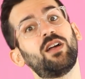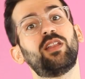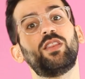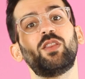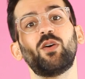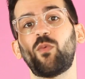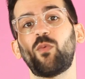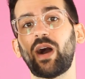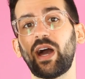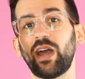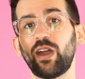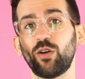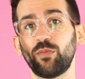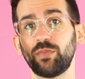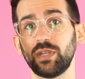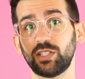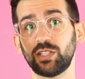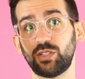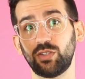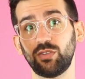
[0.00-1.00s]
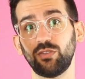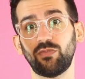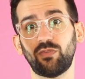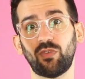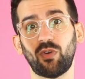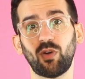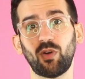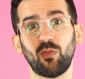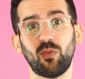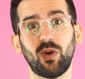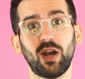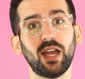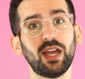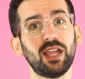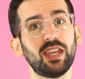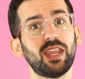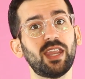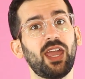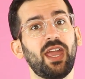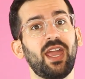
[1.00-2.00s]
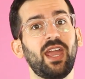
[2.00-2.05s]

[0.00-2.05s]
the YOB-241,